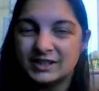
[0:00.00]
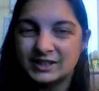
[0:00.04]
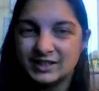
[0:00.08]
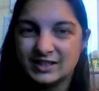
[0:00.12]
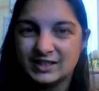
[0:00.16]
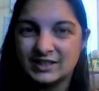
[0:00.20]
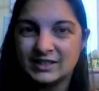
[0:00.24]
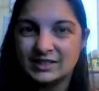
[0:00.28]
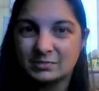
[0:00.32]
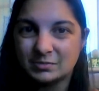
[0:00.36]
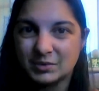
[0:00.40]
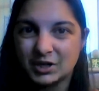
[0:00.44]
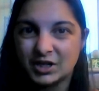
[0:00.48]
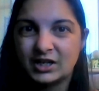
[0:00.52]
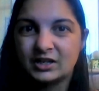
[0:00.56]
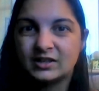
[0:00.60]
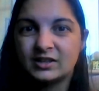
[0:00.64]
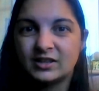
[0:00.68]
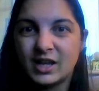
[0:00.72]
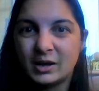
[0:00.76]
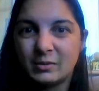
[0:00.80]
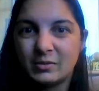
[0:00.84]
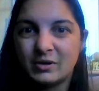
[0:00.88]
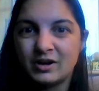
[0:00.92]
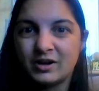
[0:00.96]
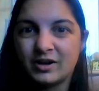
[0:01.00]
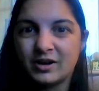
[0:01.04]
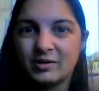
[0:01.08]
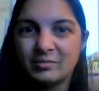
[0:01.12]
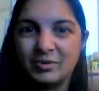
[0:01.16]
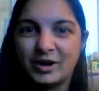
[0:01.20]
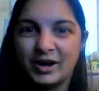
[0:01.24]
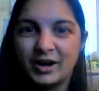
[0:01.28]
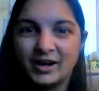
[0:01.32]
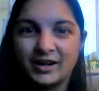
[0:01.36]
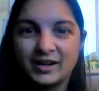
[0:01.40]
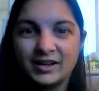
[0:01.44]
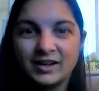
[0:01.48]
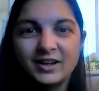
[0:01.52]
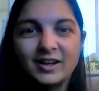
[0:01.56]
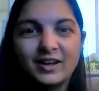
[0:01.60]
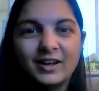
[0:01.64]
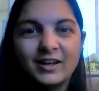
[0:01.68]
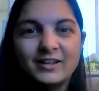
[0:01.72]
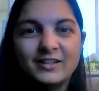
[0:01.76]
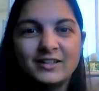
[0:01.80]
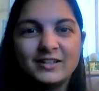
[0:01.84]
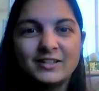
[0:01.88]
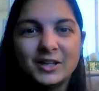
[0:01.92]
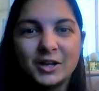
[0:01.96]
I need to make the Emma line bag.
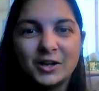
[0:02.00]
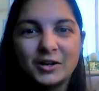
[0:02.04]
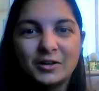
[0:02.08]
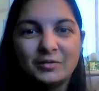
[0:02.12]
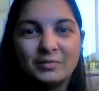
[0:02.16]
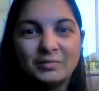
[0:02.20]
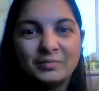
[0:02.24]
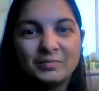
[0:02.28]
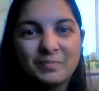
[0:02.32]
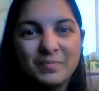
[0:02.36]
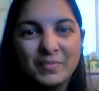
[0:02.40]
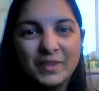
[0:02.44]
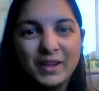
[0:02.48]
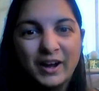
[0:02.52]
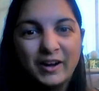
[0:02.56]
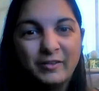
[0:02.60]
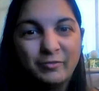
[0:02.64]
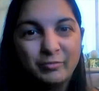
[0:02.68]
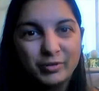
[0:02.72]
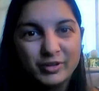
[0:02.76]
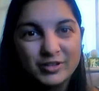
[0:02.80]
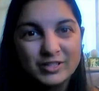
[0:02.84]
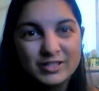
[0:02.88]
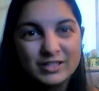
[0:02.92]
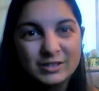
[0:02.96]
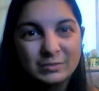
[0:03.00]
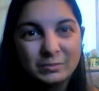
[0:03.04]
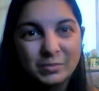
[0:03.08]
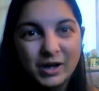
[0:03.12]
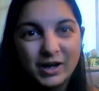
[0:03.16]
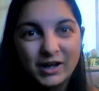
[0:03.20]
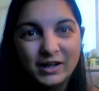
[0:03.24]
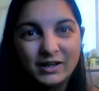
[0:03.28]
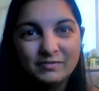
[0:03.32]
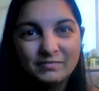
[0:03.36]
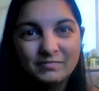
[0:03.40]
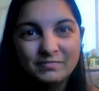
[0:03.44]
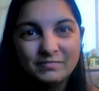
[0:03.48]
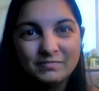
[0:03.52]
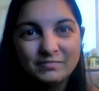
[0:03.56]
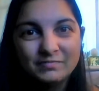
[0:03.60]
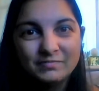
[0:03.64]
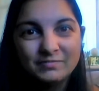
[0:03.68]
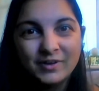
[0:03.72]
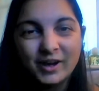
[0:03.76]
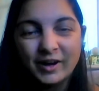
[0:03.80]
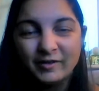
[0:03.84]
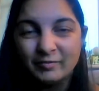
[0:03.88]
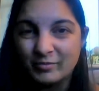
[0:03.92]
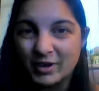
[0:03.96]
So I've printed the pattern,
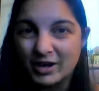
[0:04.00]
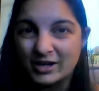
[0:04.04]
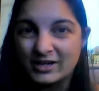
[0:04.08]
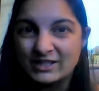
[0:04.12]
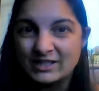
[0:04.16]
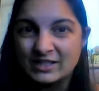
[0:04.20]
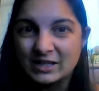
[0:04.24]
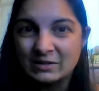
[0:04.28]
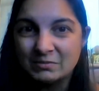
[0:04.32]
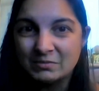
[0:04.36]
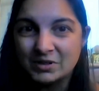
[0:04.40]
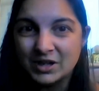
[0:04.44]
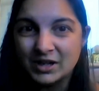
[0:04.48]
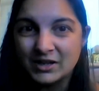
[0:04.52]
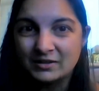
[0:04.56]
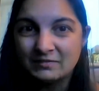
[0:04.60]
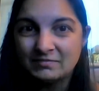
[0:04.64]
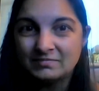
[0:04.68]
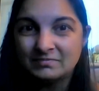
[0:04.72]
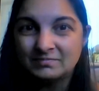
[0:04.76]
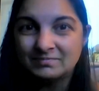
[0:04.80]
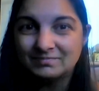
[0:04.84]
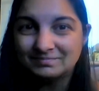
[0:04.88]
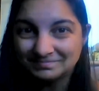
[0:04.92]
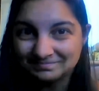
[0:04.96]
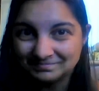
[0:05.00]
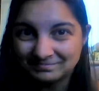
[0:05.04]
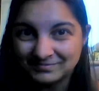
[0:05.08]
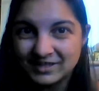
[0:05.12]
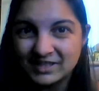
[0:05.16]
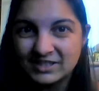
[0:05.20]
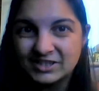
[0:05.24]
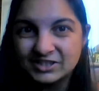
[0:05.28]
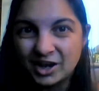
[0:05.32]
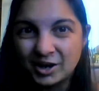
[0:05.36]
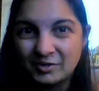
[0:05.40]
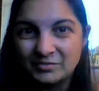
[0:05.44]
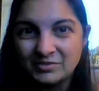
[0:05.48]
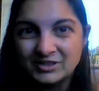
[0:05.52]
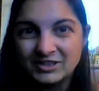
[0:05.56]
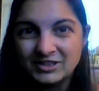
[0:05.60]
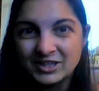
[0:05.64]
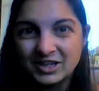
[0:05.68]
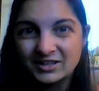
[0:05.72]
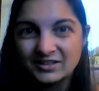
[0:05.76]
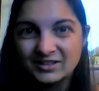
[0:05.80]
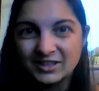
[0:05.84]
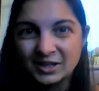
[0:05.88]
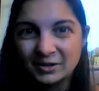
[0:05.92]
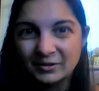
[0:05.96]
I've made a template, it's time to
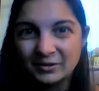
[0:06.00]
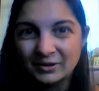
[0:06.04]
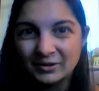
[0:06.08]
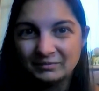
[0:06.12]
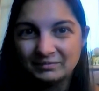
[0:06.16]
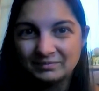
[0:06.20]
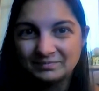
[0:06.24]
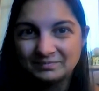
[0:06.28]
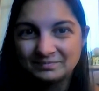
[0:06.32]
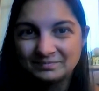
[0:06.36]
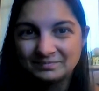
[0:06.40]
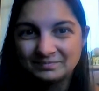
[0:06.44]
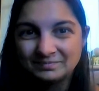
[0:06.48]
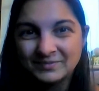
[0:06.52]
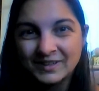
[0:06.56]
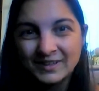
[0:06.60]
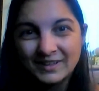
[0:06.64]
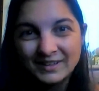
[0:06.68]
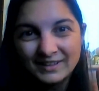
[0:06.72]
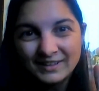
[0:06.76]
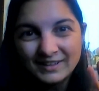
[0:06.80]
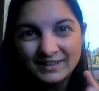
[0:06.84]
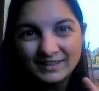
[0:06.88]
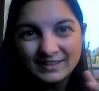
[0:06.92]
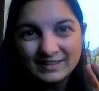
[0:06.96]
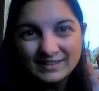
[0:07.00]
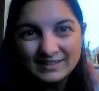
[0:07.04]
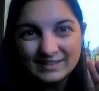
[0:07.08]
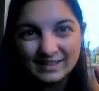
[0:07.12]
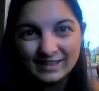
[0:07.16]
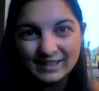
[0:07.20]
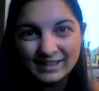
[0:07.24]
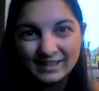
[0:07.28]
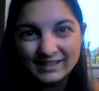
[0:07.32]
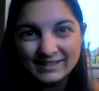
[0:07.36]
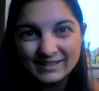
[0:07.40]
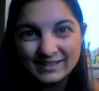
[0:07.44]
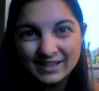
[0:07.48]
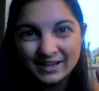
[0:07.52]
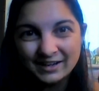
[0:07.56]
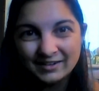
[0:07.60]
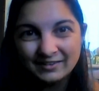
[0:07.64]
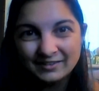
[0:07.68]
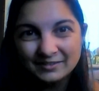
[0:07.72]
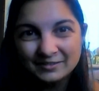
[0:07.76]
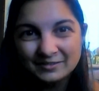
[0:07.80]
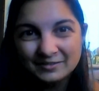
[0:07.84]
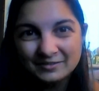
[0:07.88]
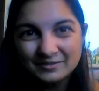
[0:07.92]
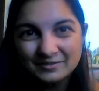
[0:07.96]
get sewing. See you
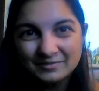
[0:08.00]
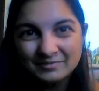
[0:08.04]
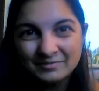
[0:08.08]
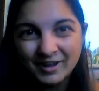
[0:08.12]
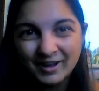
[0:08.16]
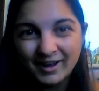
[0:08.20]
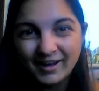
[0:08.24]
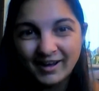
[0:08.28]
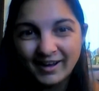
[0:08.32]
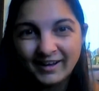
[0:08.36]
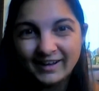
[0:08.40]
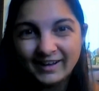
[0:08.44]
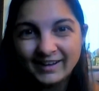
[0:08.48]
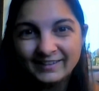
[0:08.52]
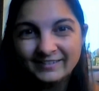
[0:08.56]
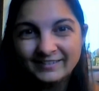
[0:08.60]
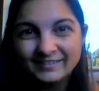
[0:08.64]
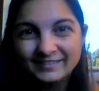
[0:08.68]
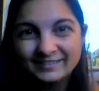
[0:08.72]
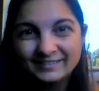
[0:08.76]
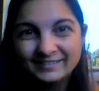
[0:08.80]
later, bye!